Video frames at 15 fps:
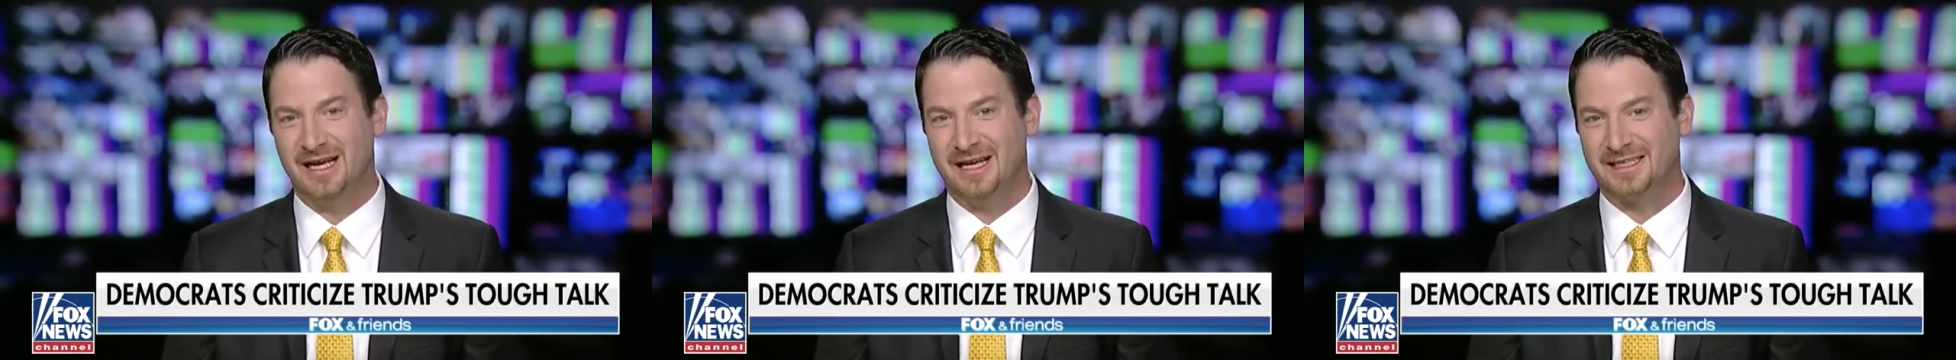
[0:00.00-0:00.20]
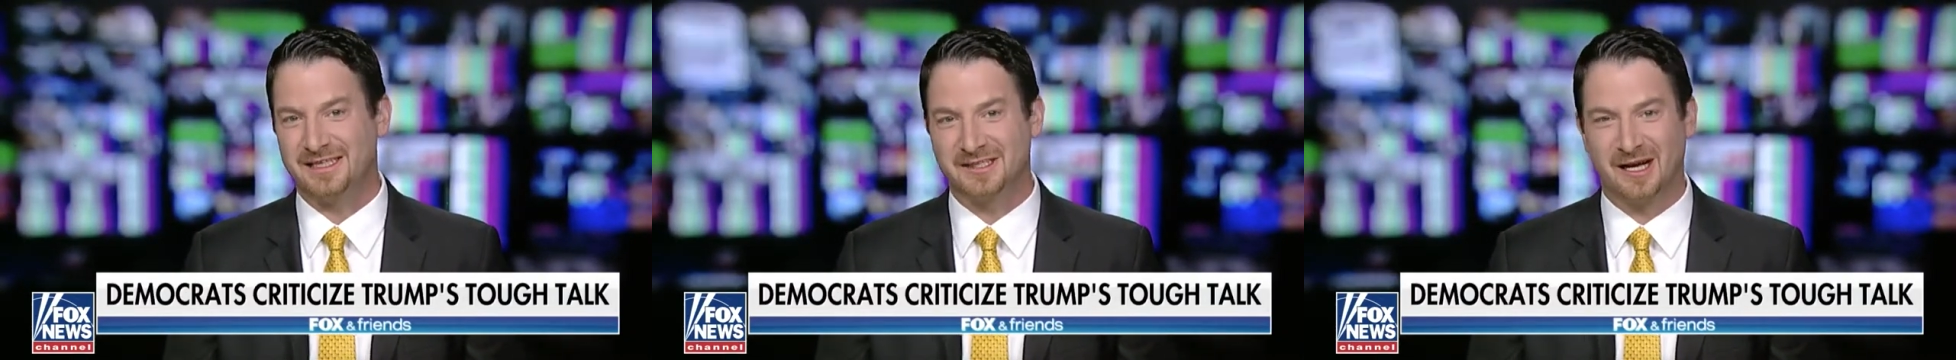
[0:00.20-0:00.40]

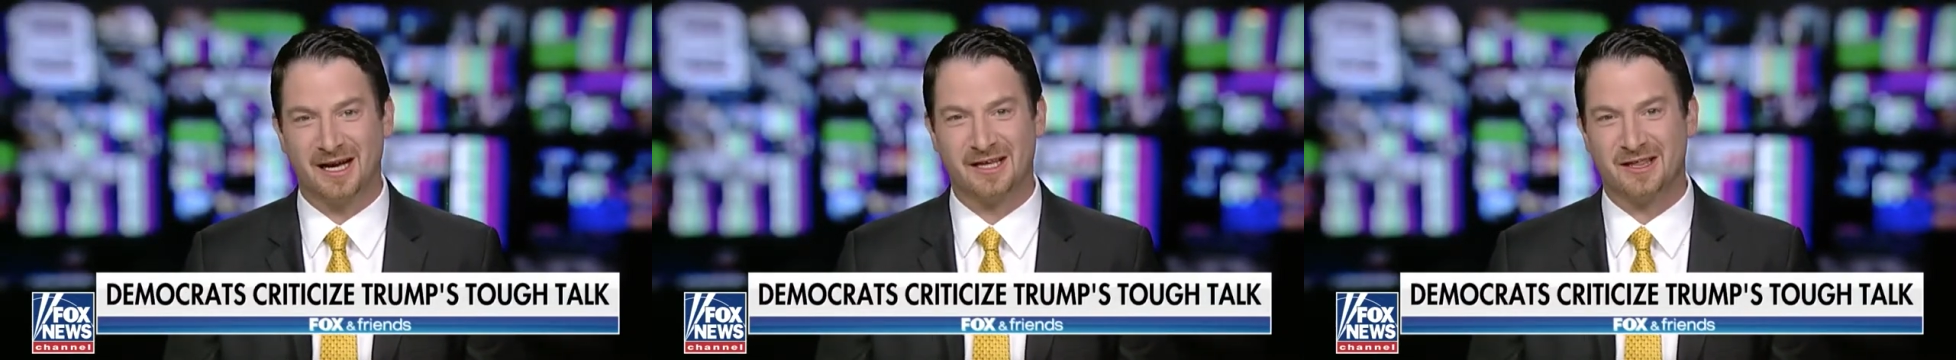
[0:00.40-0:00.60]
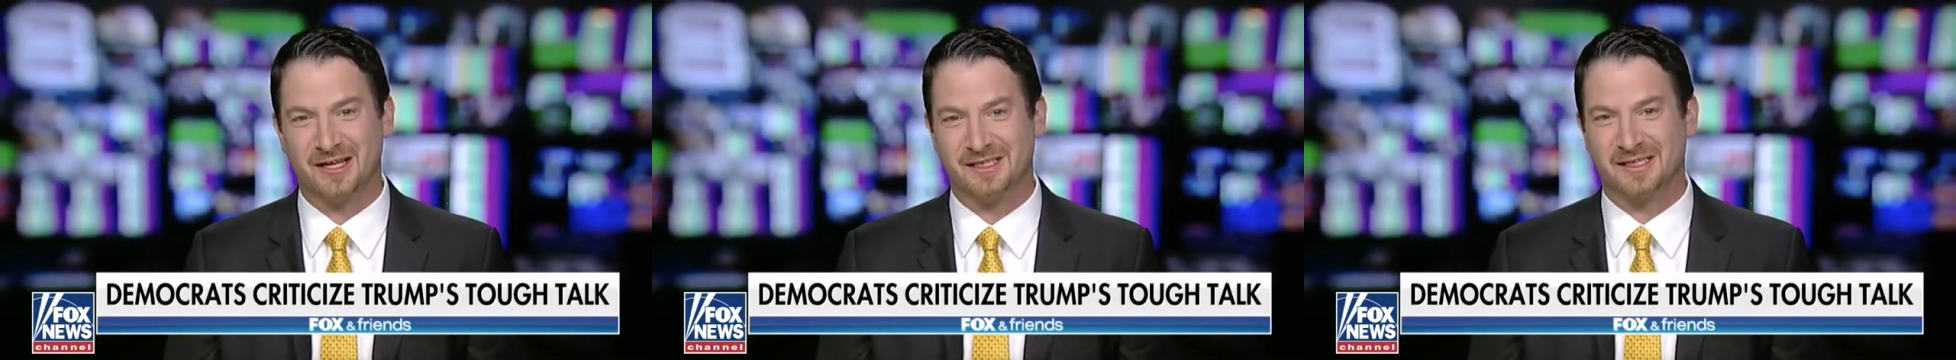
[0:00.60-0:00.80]
it's
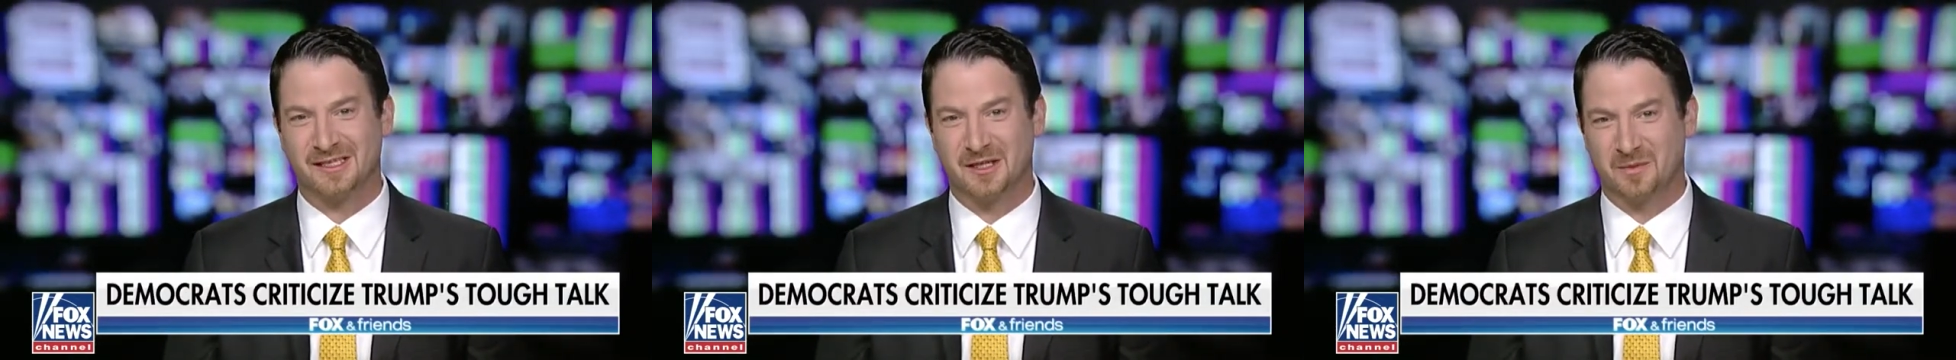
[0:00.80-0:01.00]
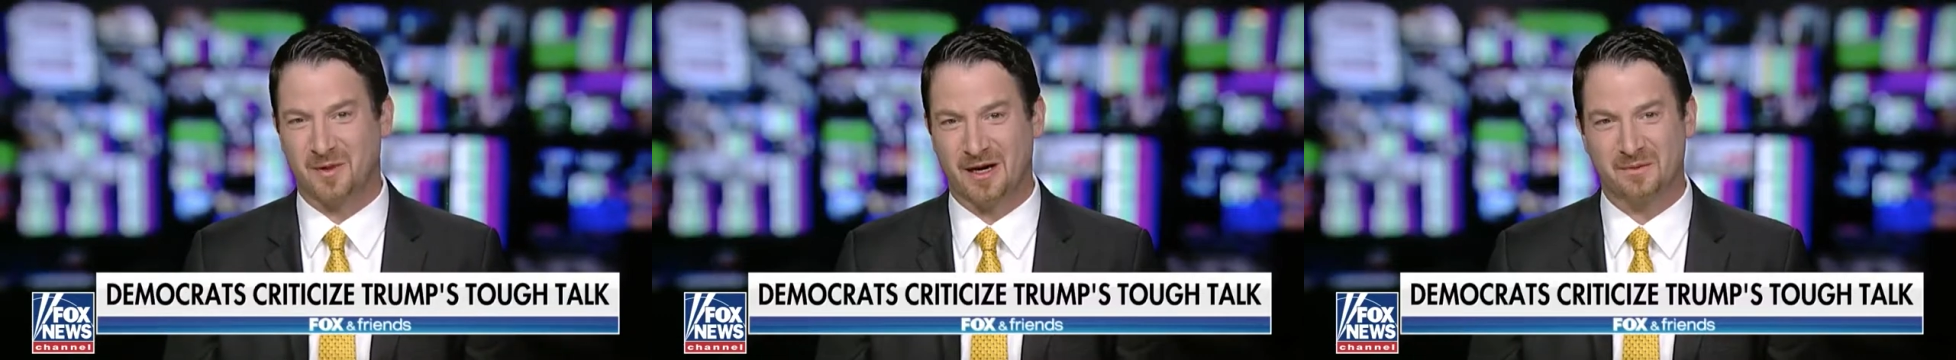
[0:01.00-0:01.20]
not just
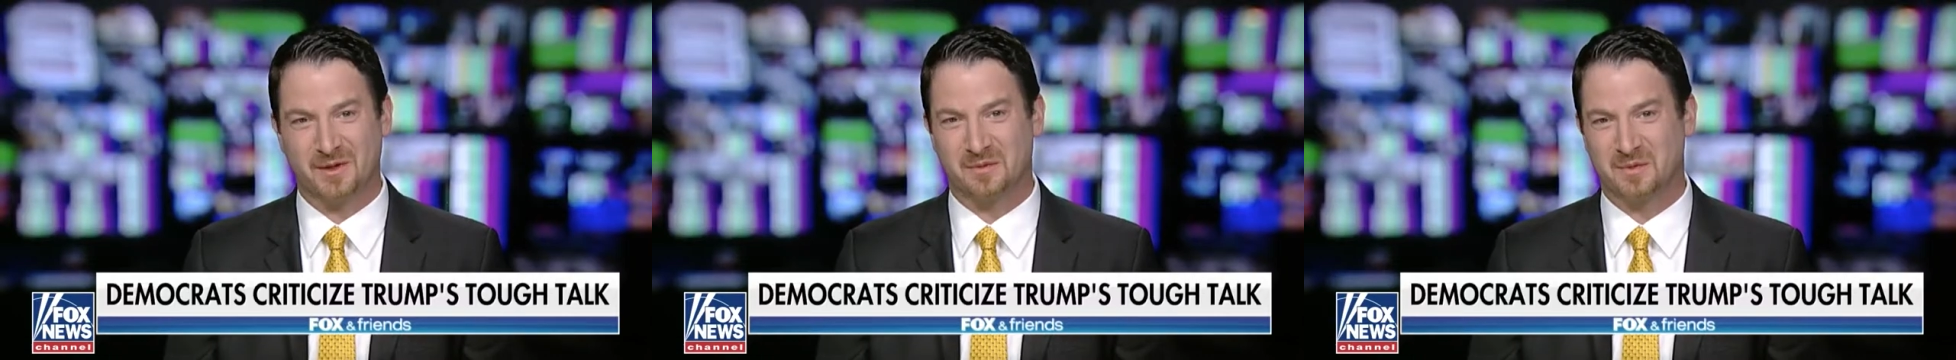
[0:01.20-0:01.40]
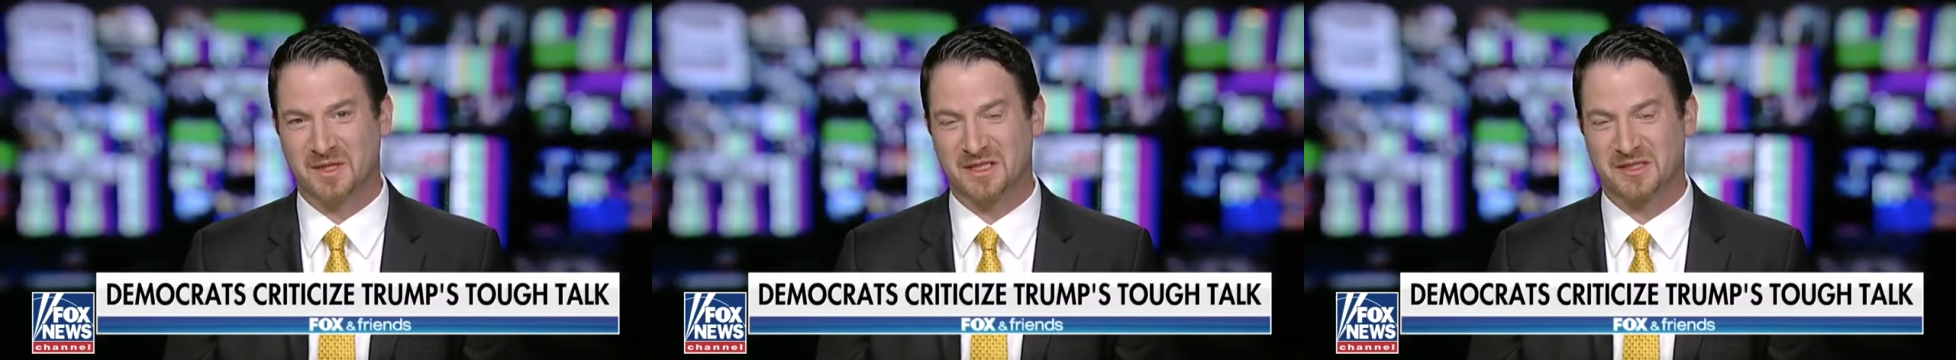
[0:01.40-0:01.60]
the
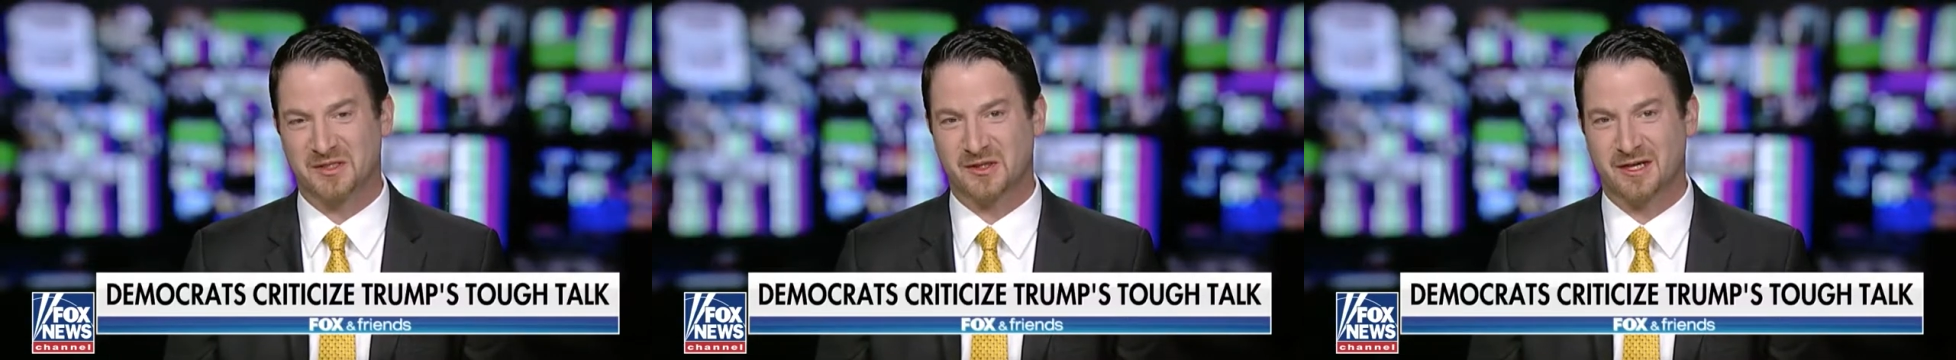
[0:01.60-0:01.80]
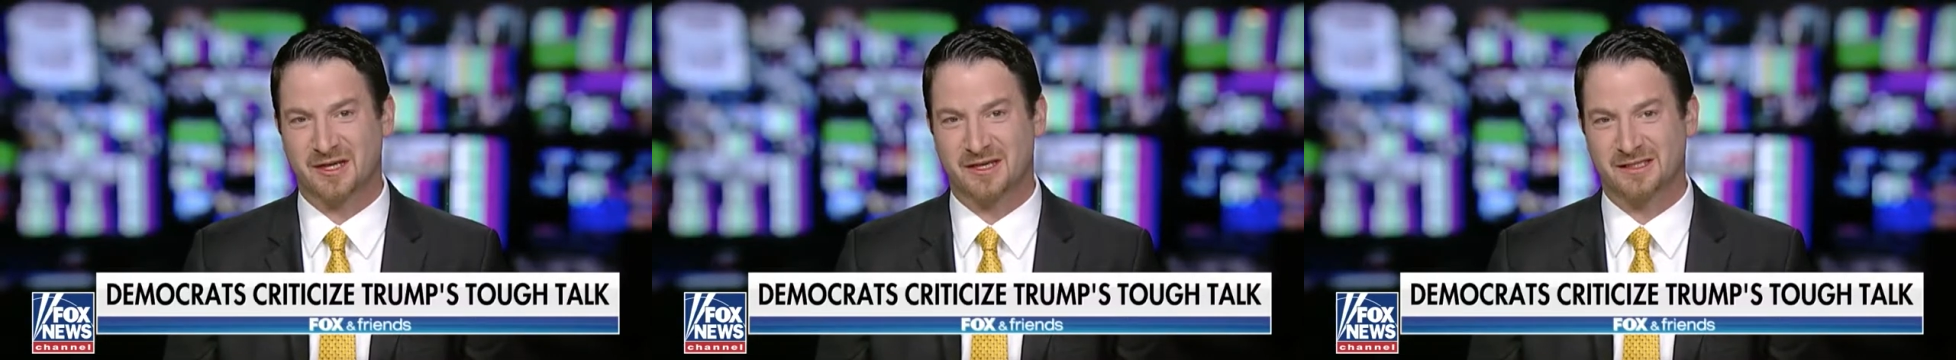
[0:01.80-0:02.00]
Obama
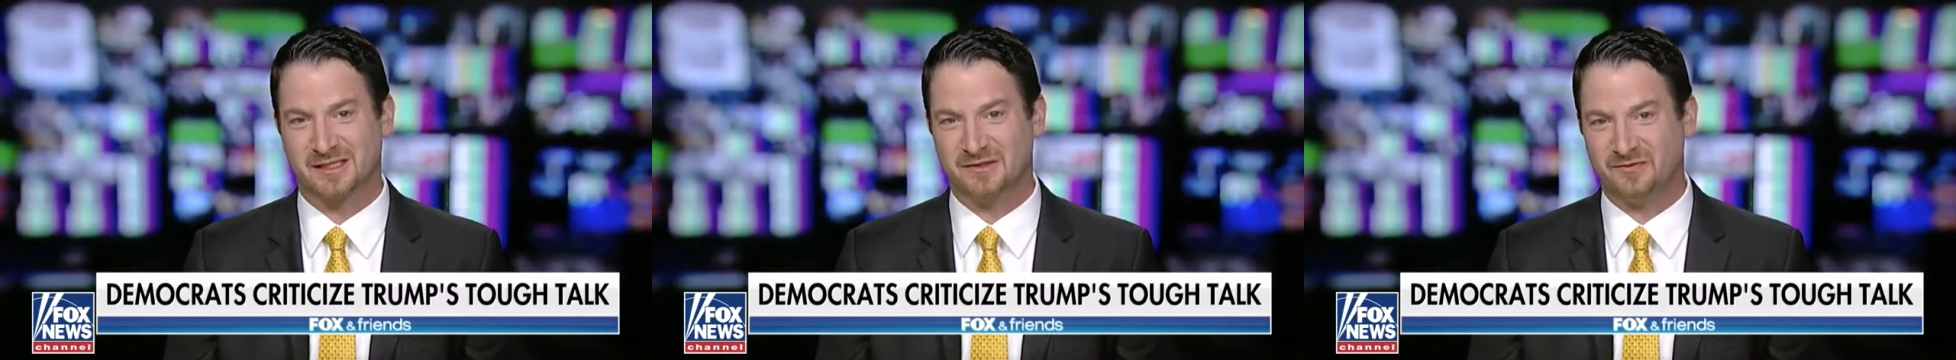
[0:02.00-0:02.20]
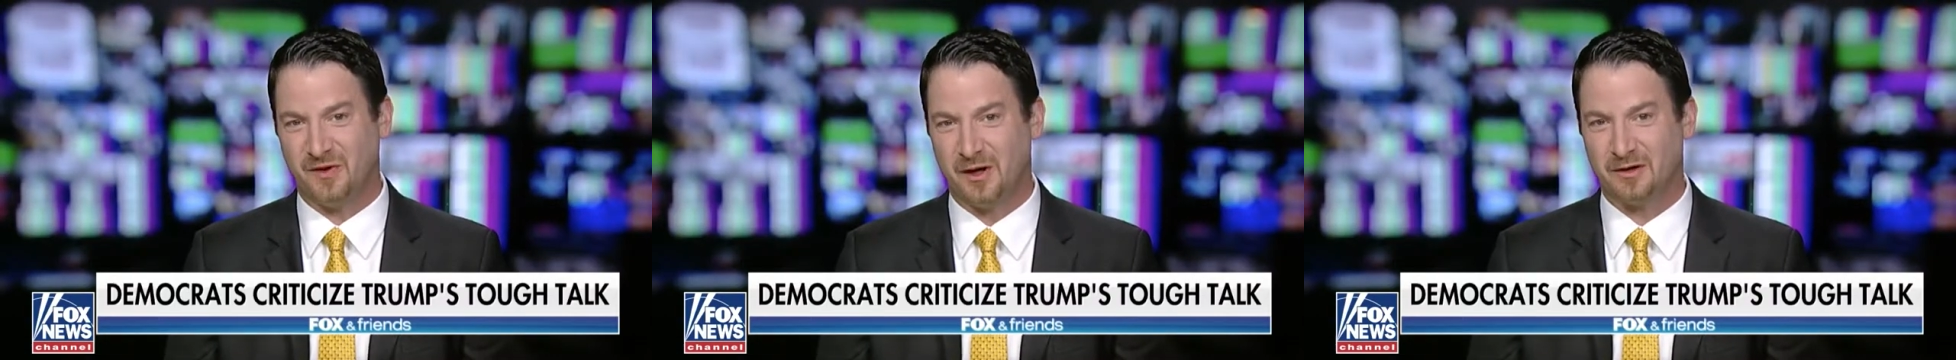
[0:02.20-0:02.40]

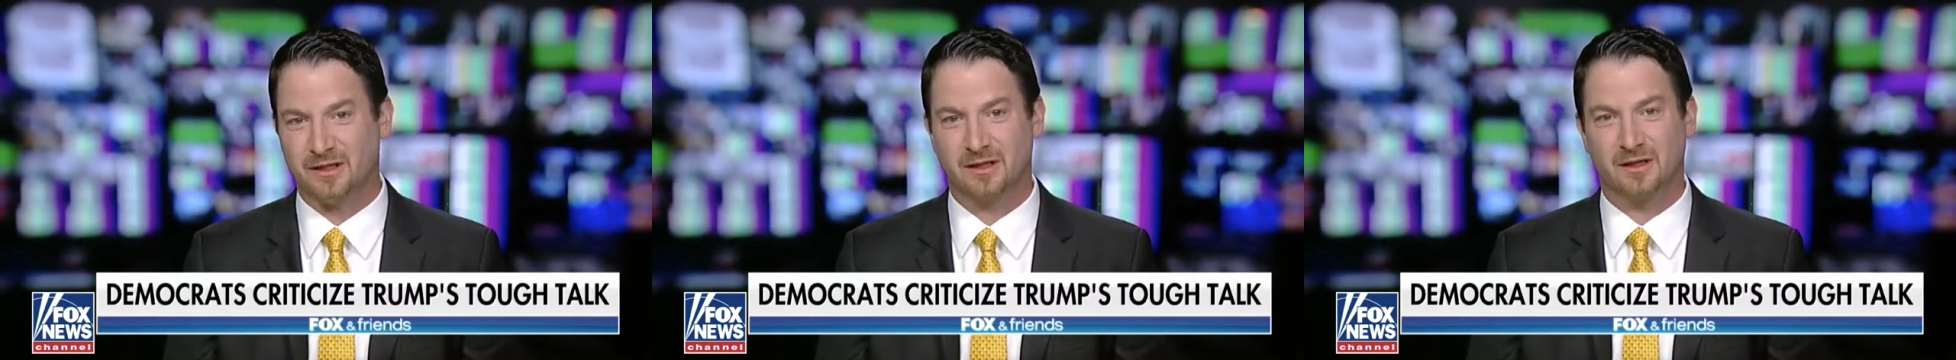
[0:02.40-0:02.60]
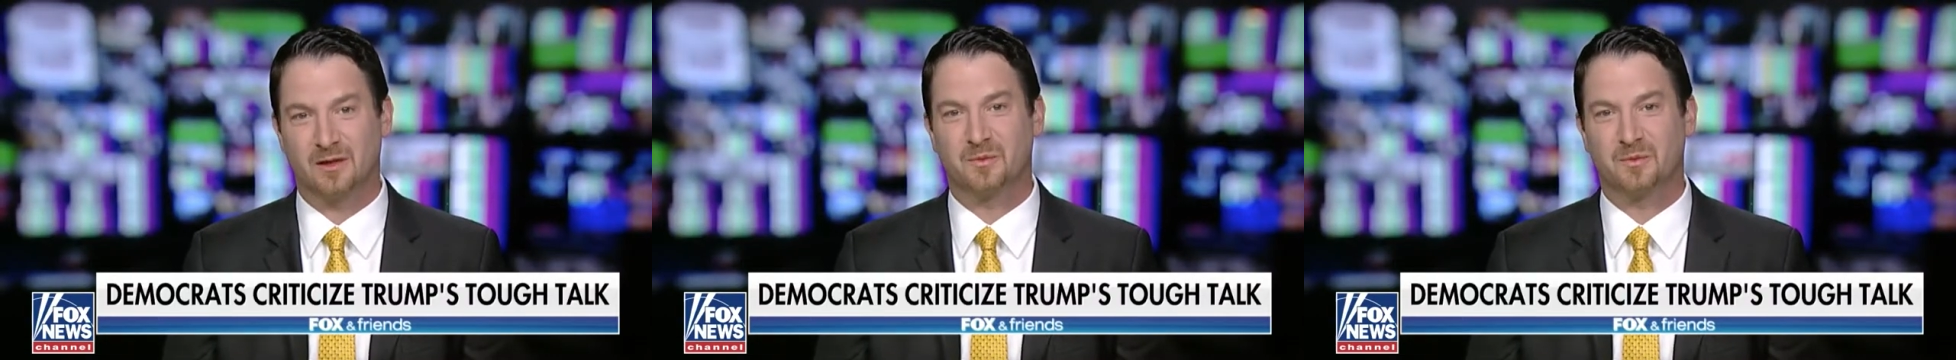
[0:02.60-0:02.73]
administration's fault here.